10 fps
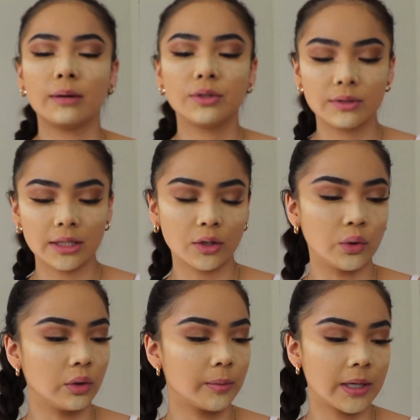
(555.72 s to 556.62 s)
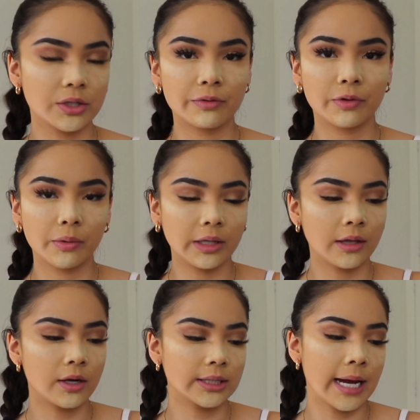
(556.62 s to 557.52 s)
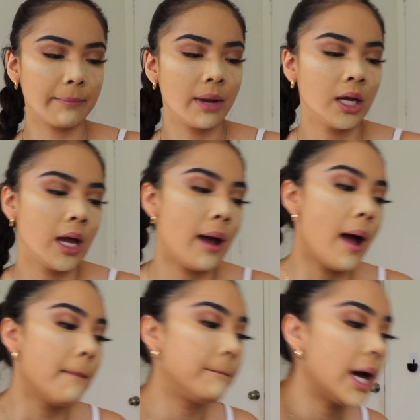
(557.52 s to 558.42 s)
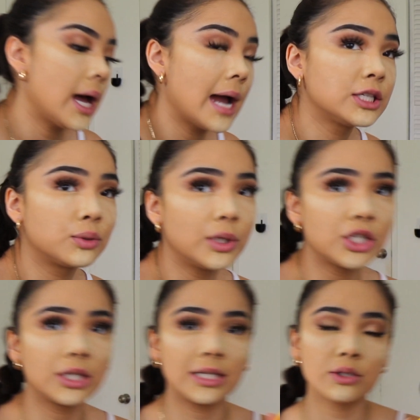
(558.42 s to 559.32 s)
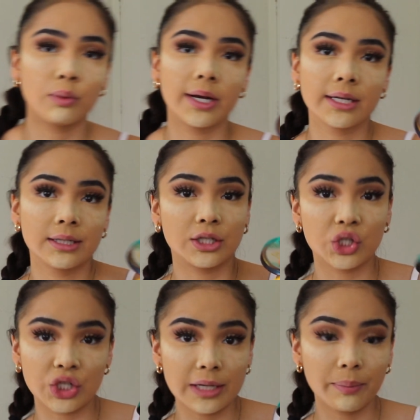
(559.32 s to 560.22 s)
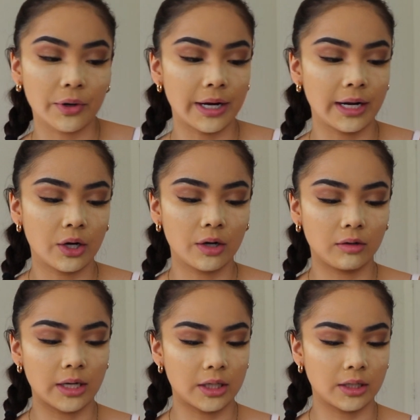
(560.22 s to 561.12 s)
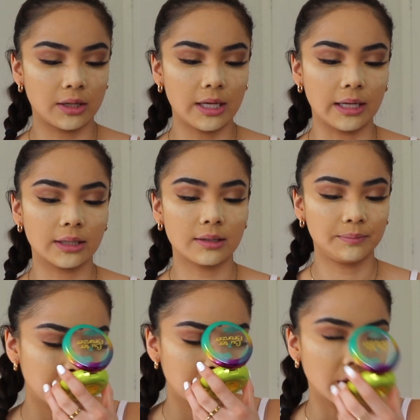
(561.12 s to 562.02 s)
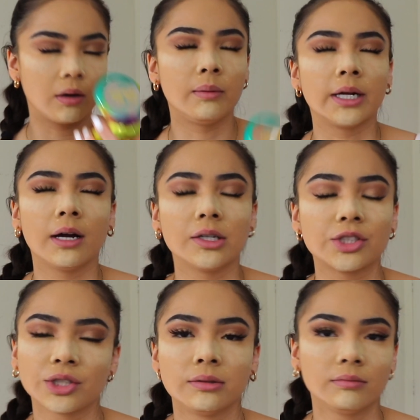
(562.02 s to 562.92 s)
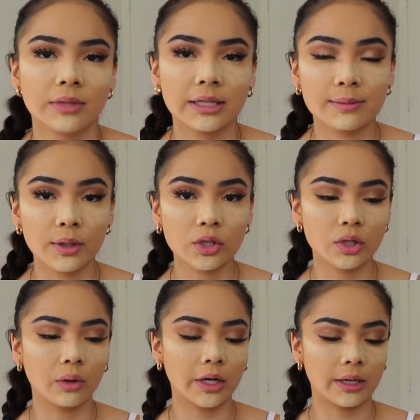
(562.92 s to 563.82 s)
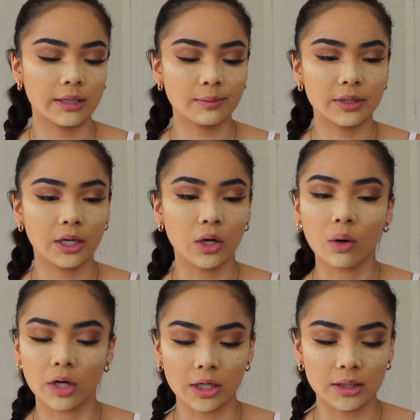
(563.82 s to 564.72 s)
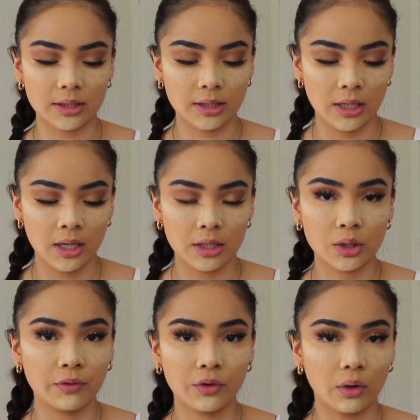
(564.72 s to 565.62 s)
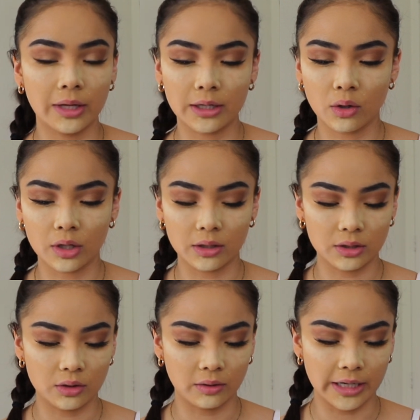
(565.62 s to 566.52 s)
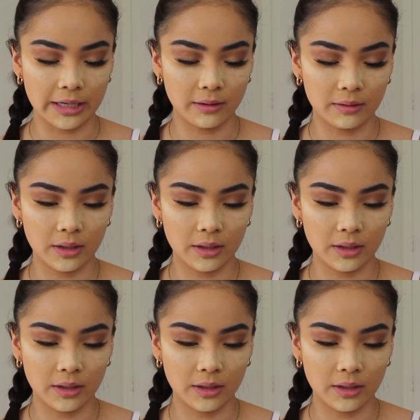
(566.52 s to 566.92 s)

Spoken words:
I was using the Hoola bronzer for a really long time, but I switched to this one because it's cheaper and I heard a lot of good things. Oh my gosh, it smells so good. It smells like coconuts. So if you don't like coconuts, don't get it.